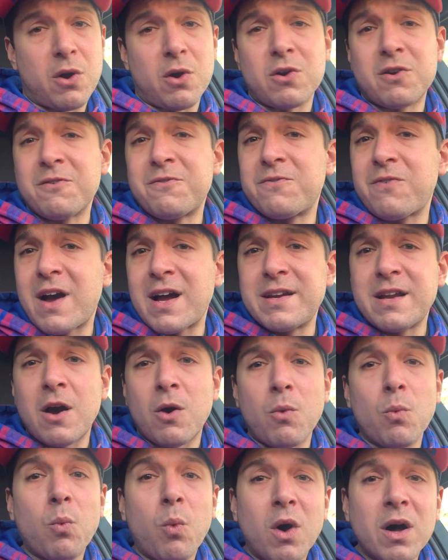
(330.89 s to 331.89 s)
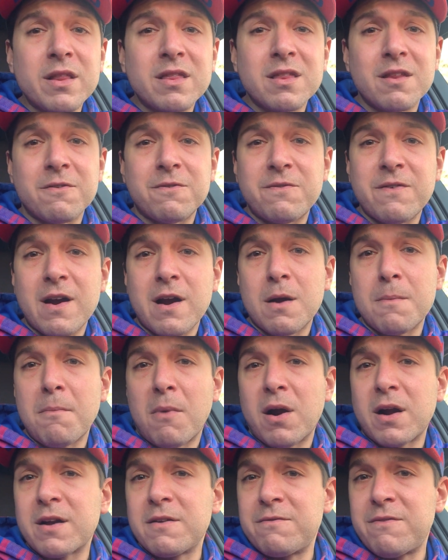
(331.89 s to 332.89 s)
or to find out what the fair
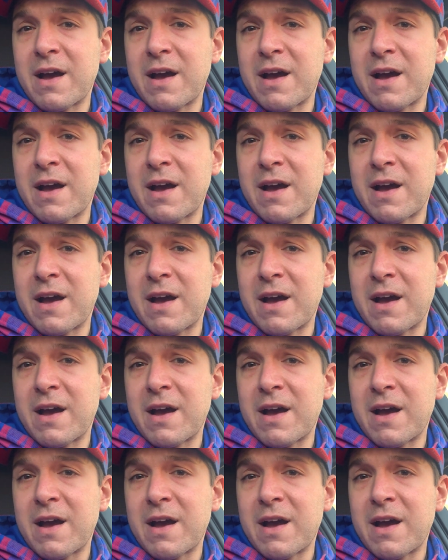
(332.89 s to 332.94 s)
market